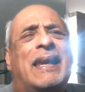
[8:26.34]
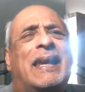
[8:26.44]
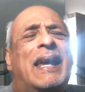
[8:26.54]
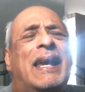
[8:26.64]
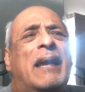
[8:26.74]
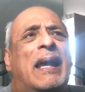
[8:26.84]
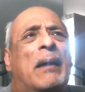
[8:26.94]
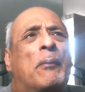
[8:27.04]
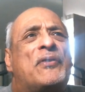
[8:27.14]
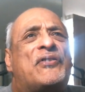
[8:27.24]

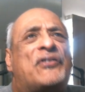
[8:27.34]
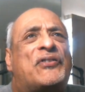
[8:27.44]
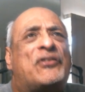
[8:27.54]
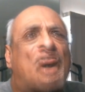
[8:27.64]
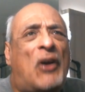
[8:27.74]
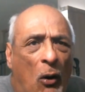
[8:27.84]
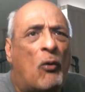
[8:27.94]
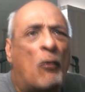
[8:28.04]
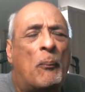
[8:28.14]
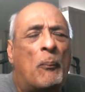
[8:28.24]
he was
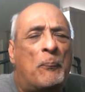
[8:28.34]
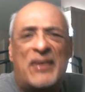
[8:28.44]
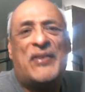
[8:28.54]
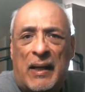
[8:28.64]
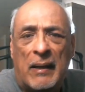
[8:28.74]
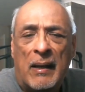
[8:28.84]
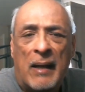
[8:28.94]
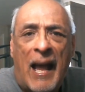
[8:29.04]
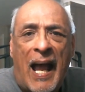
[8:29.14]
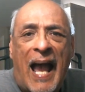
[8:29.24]
so busy,
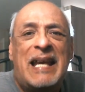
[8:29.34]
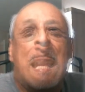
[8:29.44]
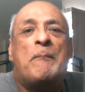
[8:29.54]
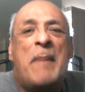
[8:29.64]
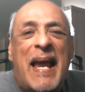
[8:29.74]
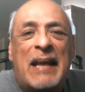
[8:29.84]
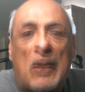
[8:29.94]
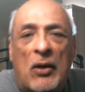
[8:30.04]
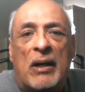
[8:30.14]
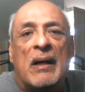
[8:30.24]
and he made it
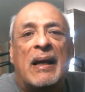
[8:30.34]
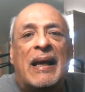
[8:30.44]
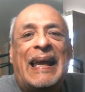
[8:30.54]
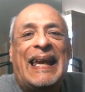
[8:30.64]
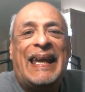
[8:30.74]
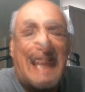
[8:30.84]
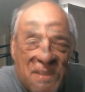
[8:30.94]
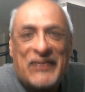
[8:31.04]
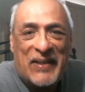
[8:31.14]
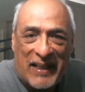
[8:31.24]
look
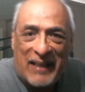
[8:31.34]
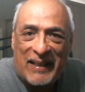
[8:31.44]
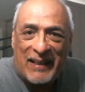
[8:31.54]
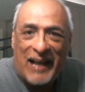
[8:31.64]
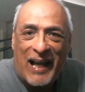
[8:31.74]
easy. I